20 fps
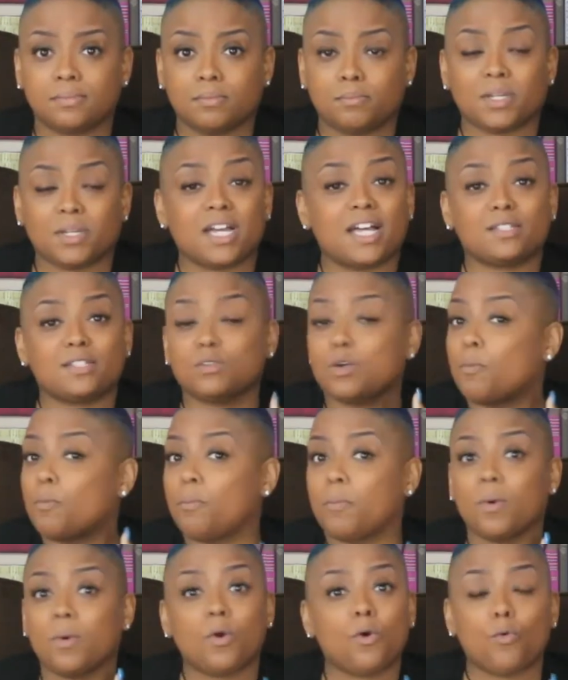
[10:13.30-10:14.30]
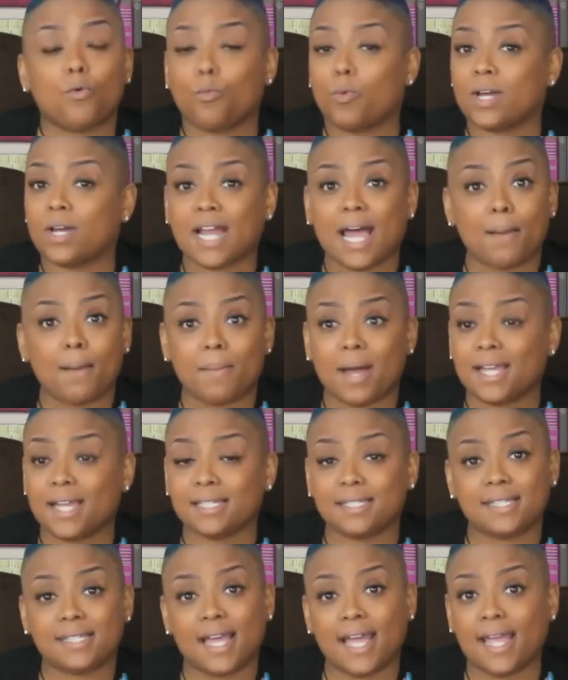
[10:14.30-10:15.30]
Because what I
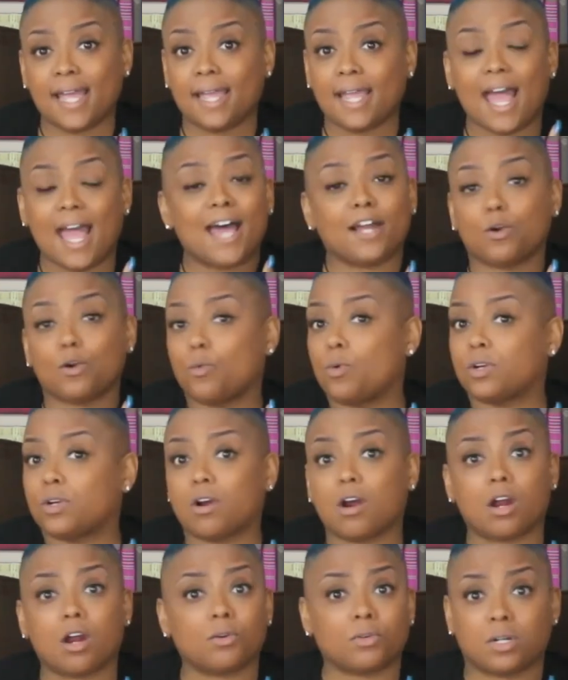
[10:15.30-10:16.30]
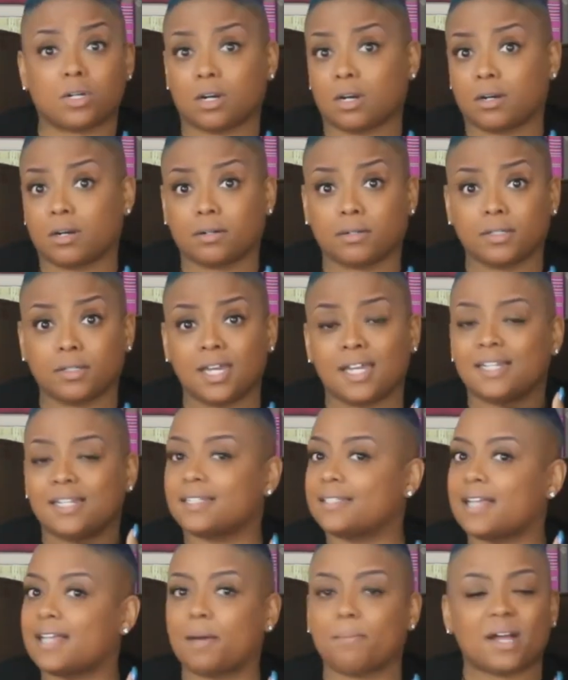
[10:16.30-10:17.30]
might say, I don't want to hurt her. And
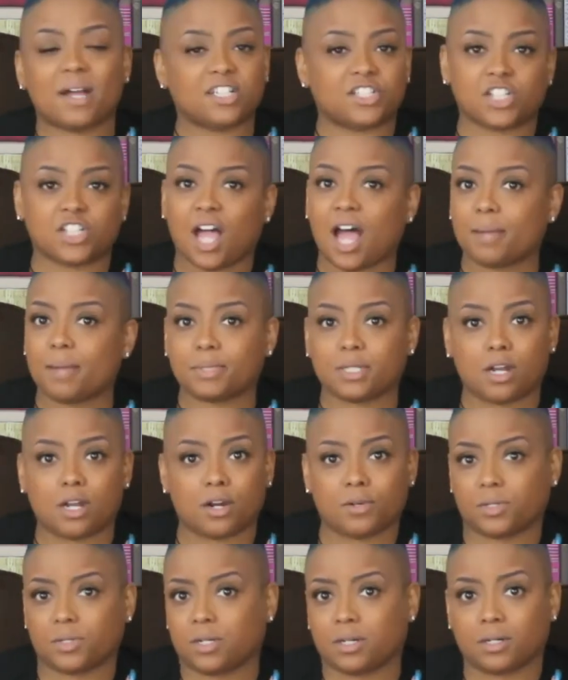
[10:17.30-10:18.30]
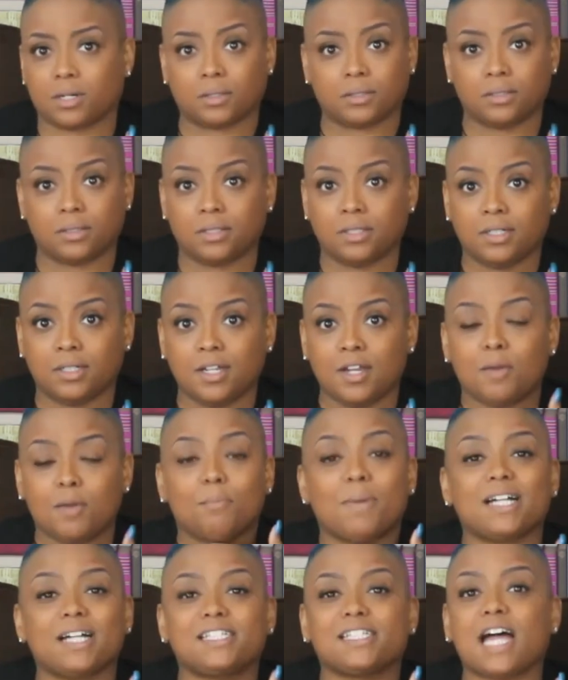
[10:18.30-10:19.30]
it's not my job to hurt her.
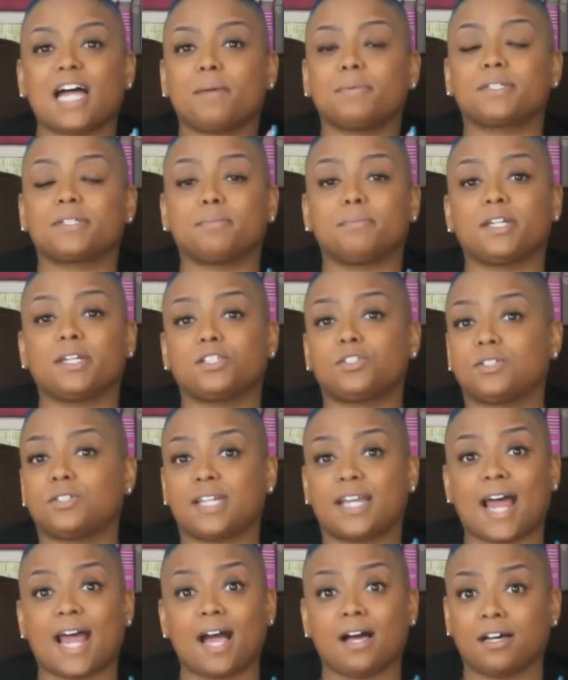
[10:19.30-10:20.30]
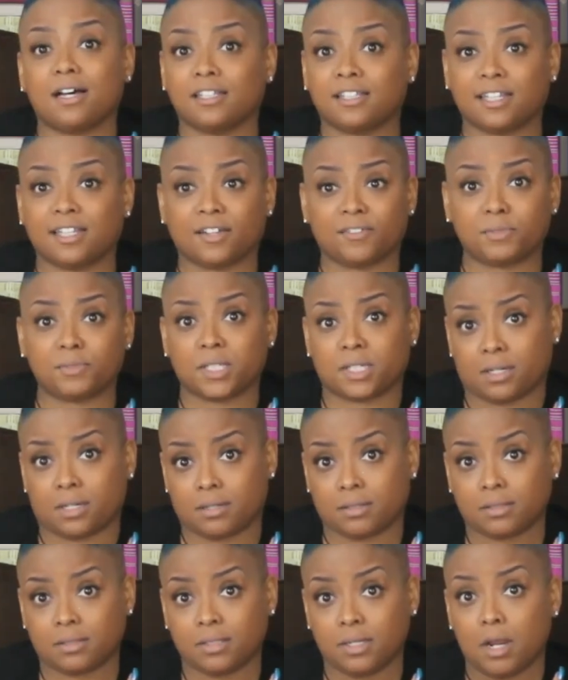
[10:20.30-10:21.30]
My job is to make sure that I uplift
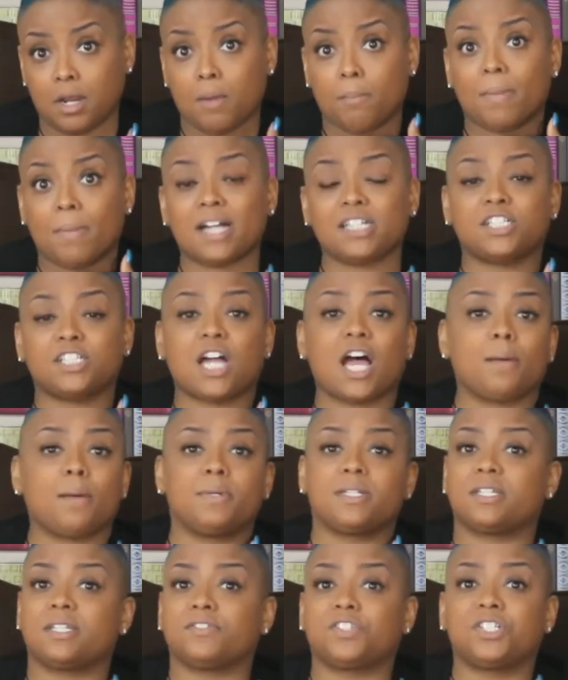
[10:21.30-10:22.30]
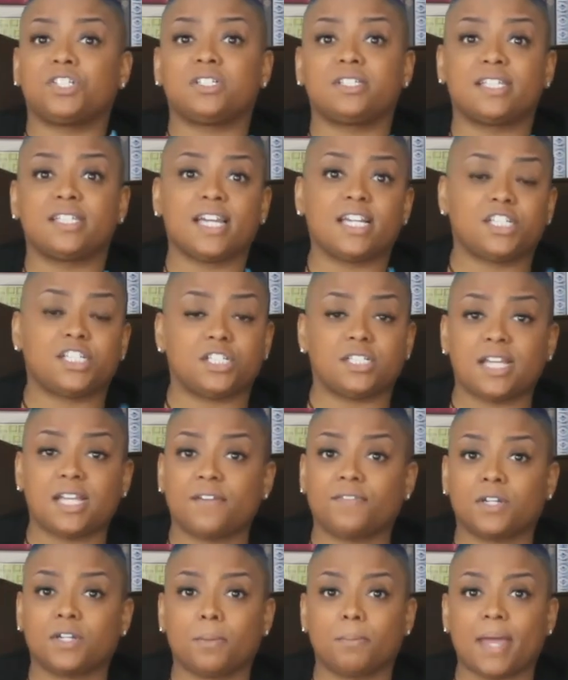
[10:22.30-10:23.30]
her. My job is if she says she's
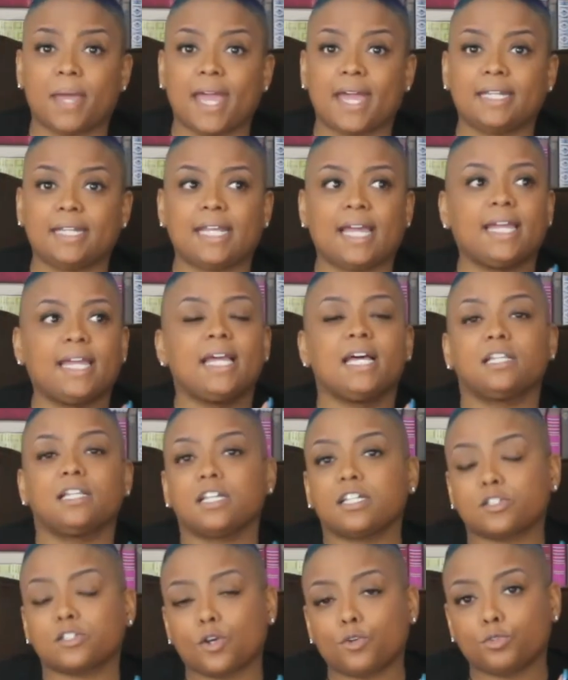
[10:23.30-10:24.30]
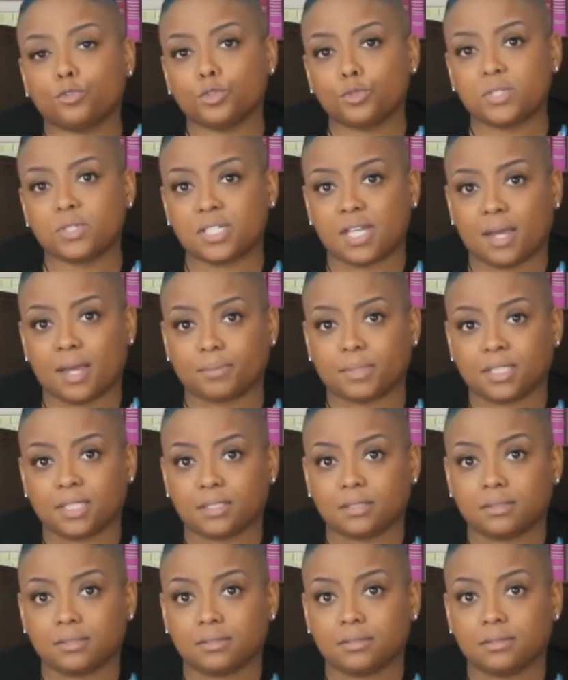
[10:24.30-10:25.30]
having a bad day, let's go do something.